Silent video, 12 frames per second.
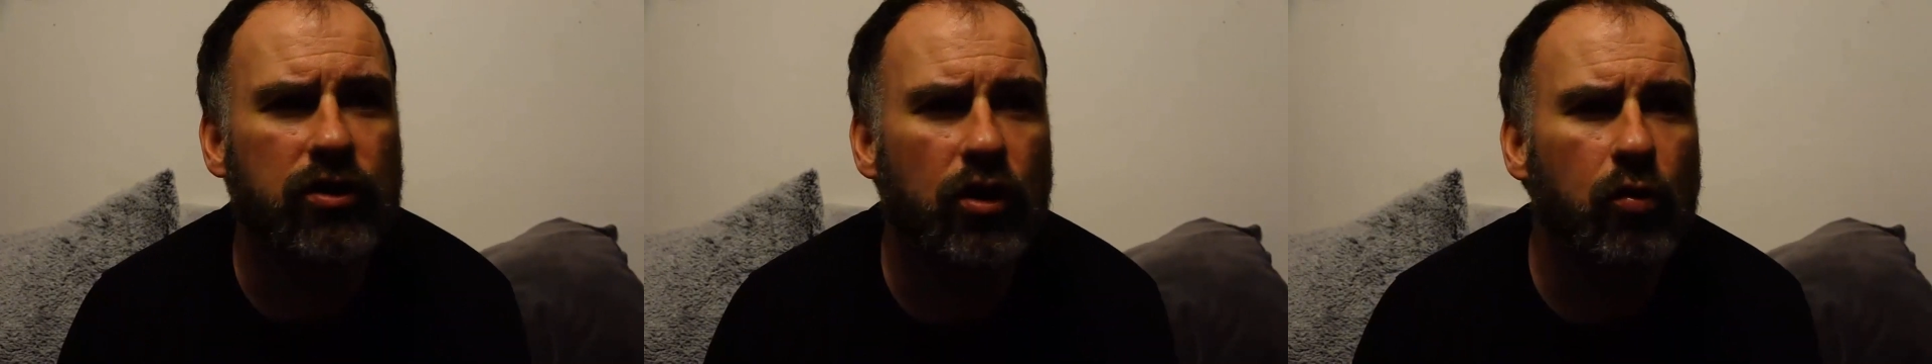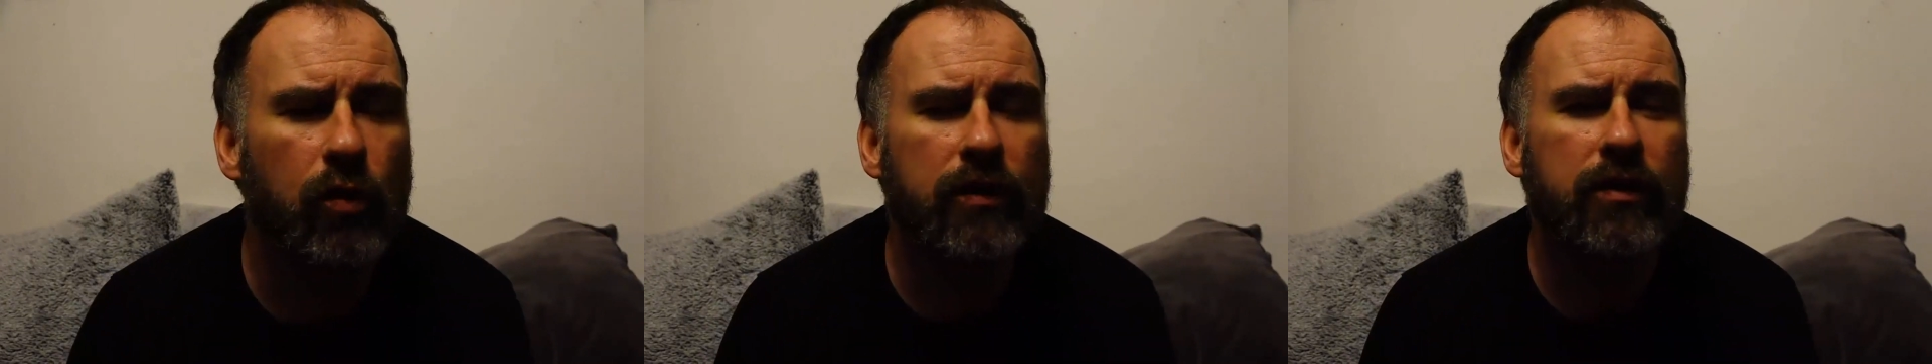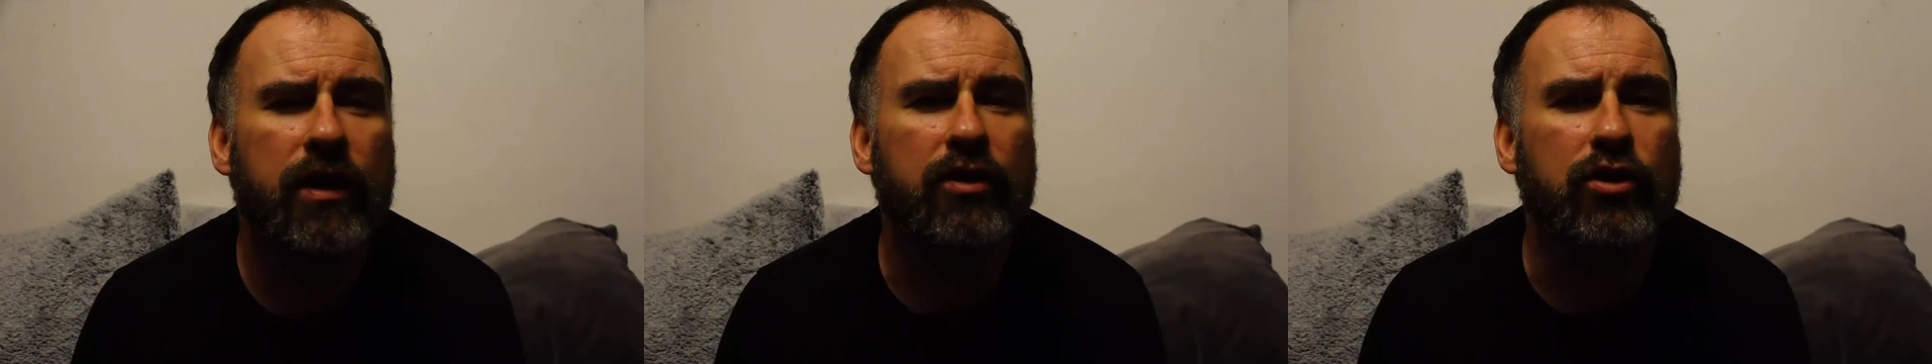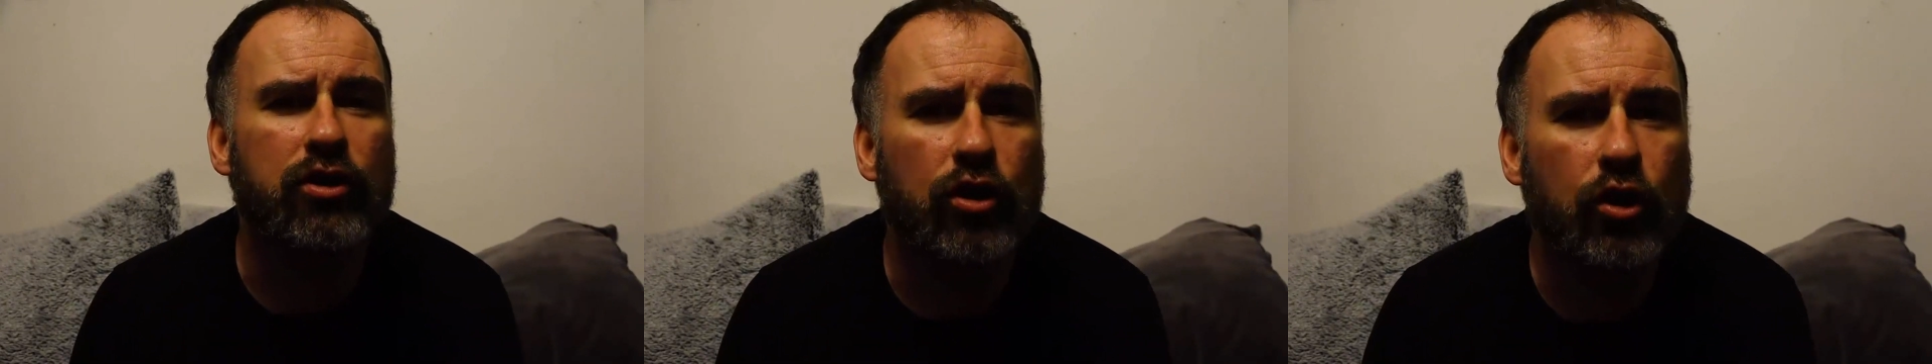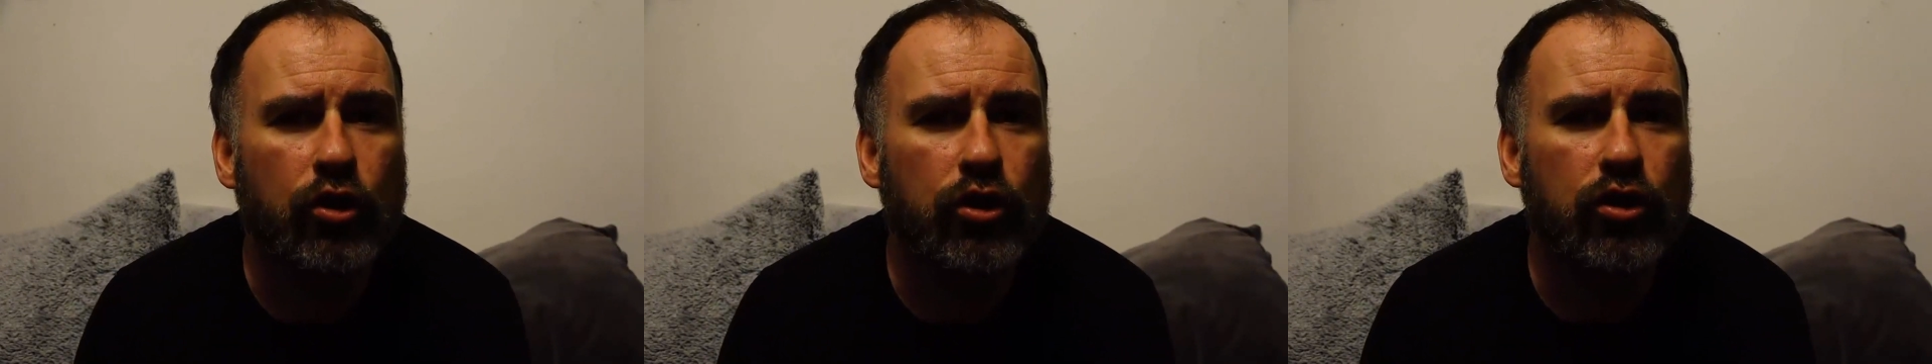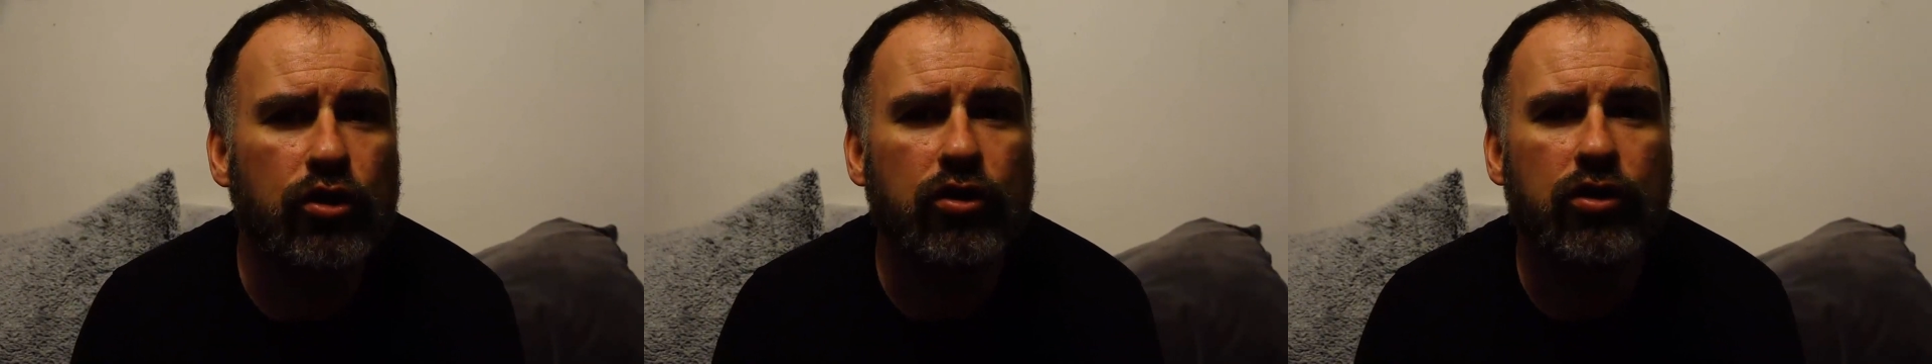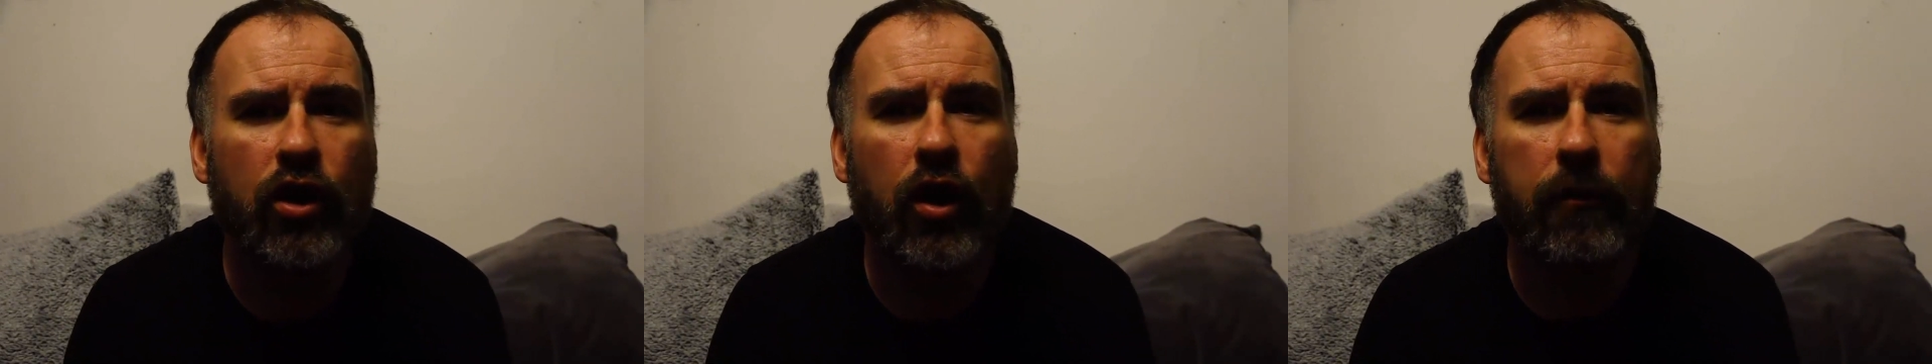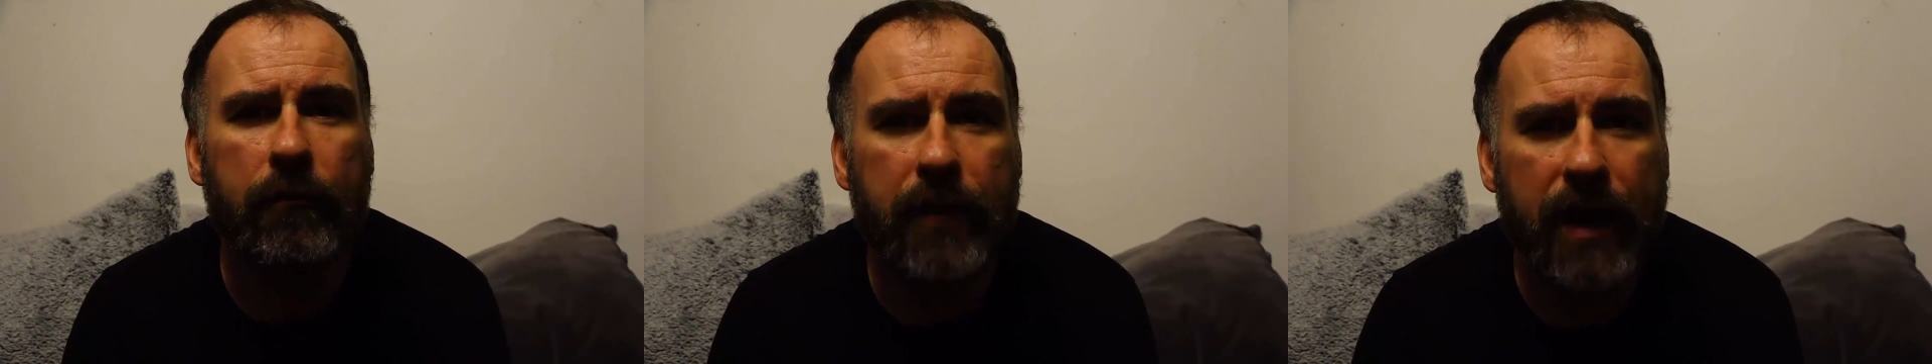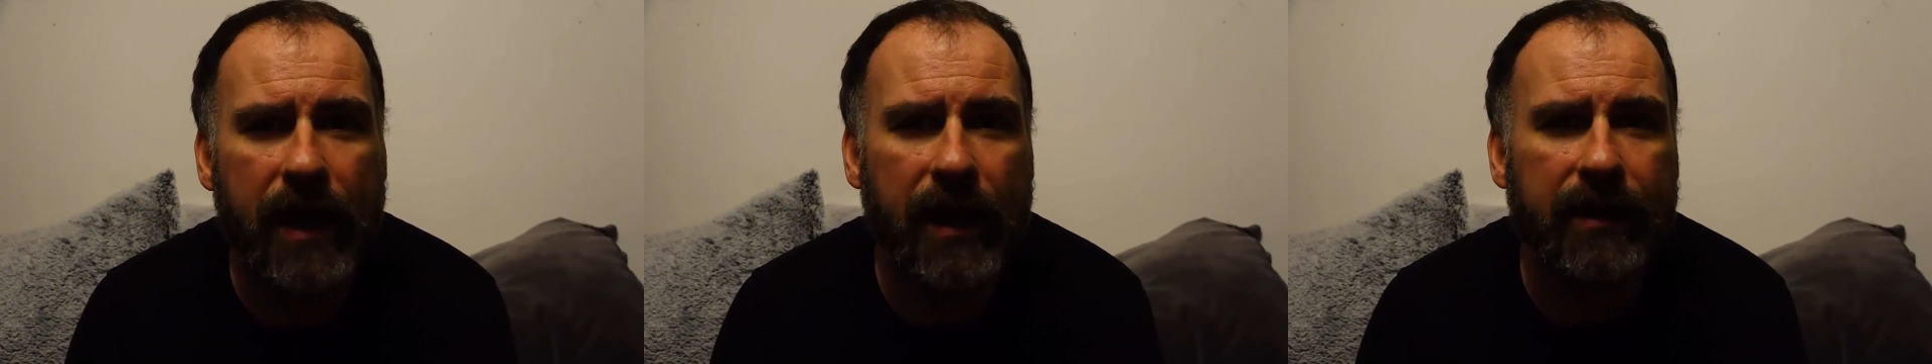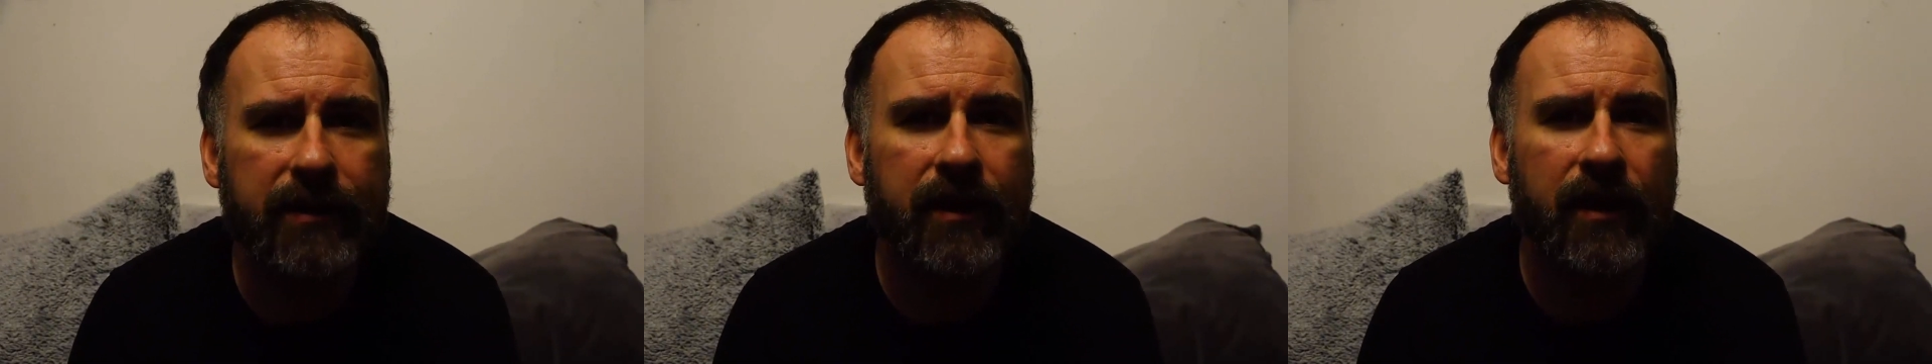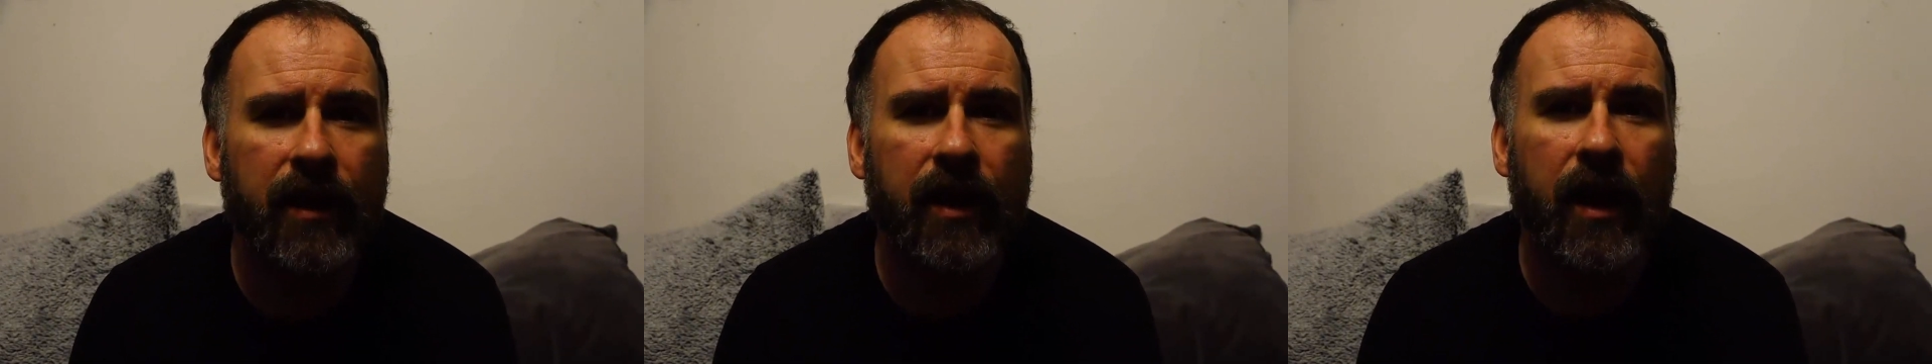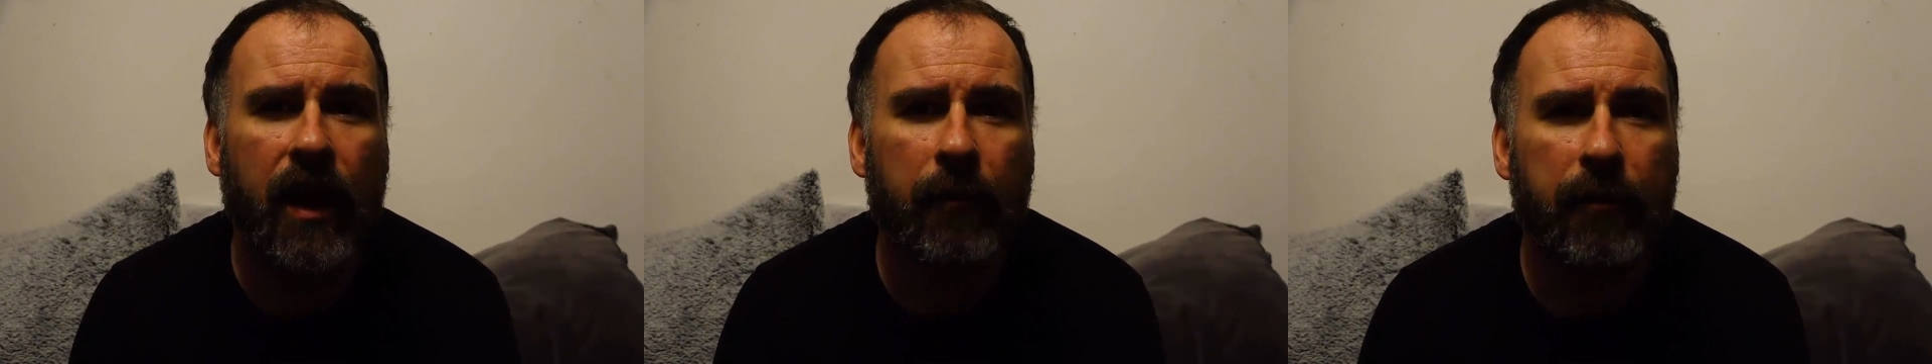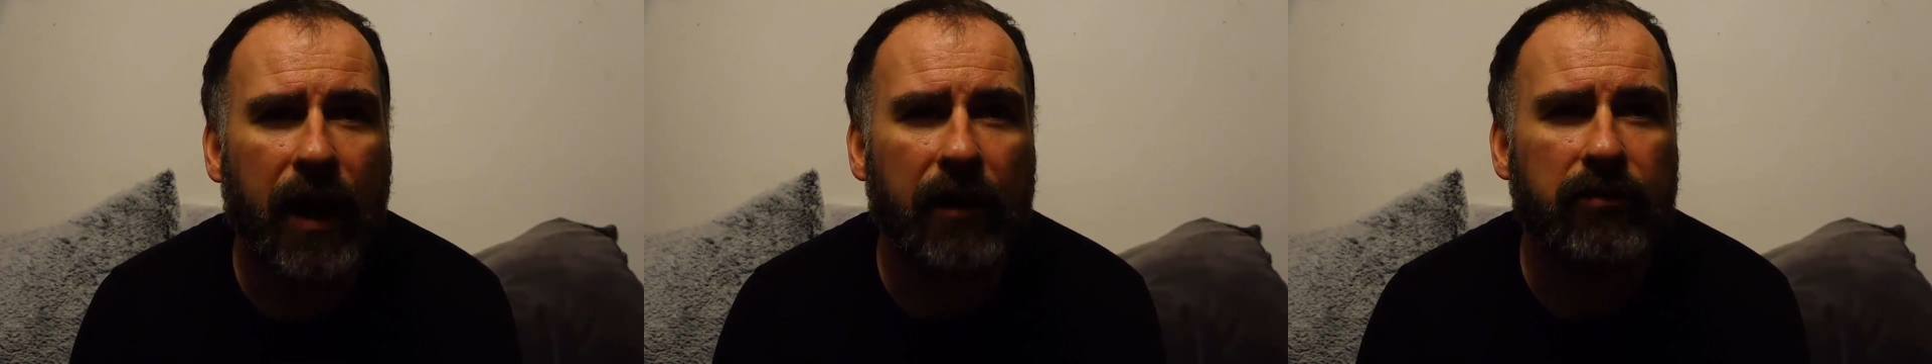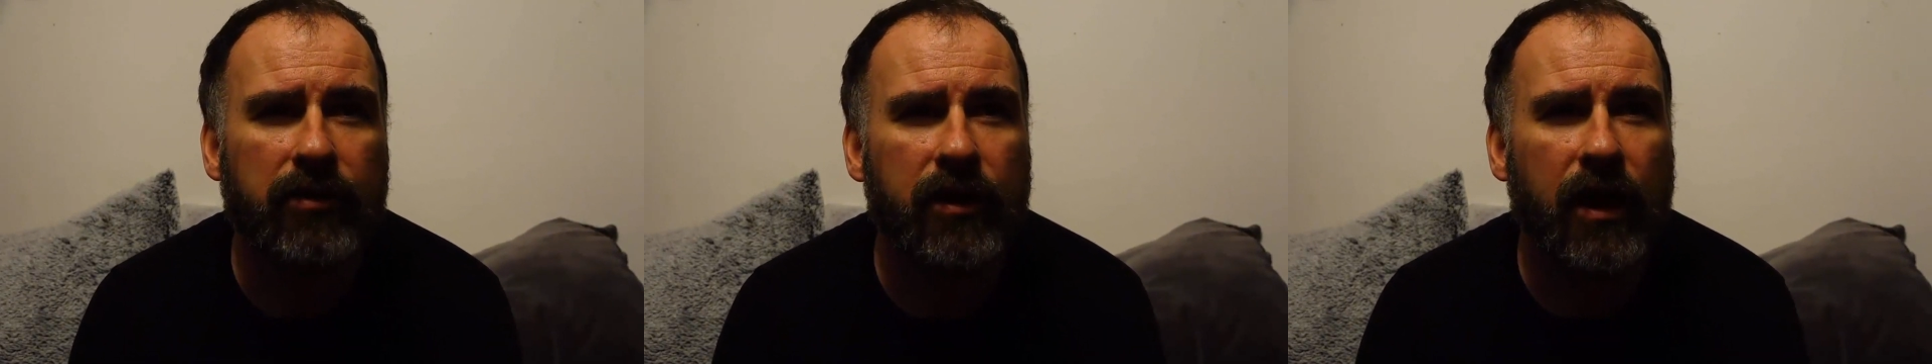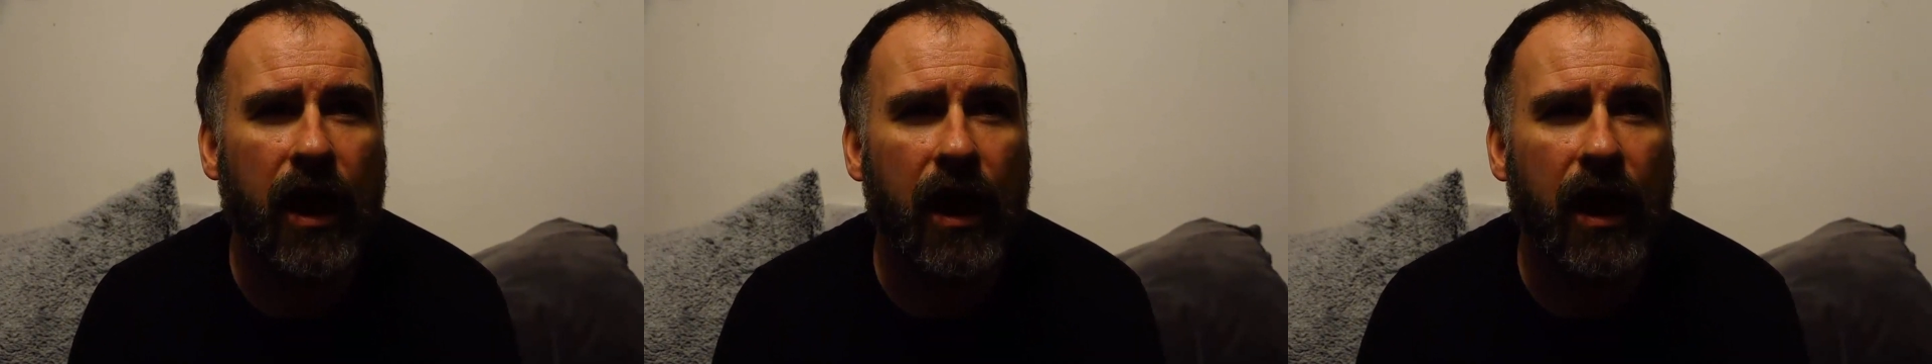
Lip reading: So when assertions are made about